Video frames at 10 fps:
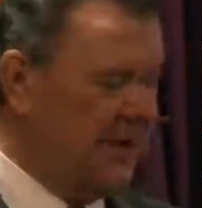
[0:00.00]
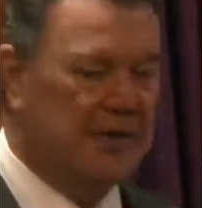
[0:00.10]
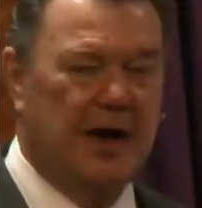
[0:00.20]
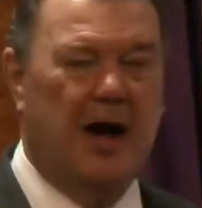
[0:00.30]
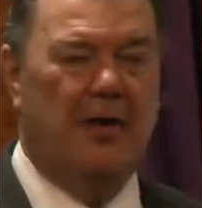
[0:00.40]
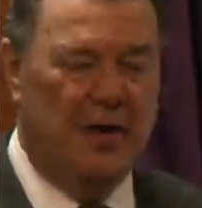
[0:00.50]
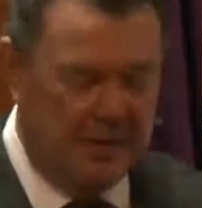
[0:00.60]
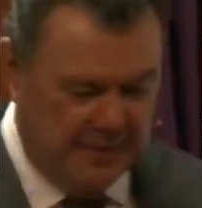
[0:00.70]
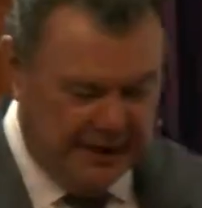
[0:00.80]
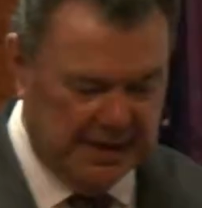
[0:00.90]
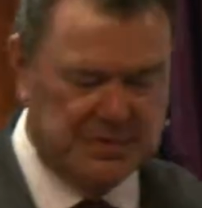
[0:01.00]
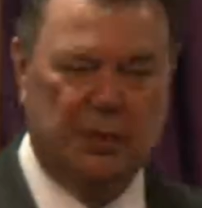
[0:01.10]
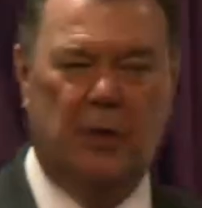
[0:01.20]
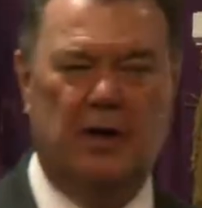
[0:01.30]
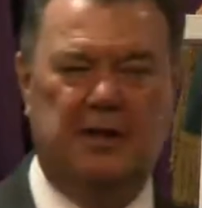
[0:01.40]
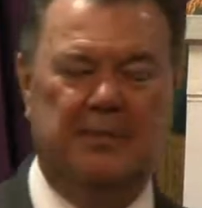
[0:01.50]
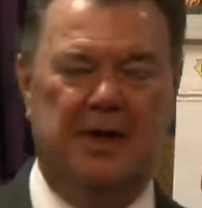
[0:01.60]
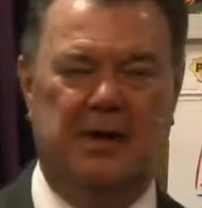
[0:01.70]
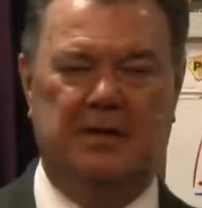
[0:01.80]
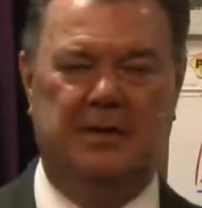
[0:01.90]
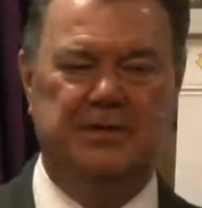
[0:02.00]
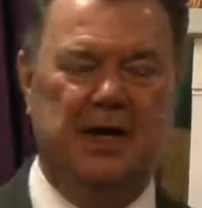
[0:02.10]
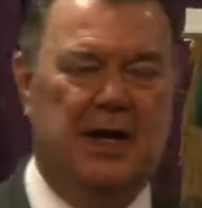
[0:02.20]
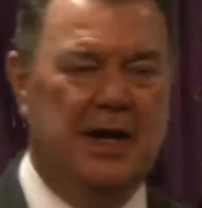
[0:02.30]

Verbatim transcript: own law, begins to work the miracles.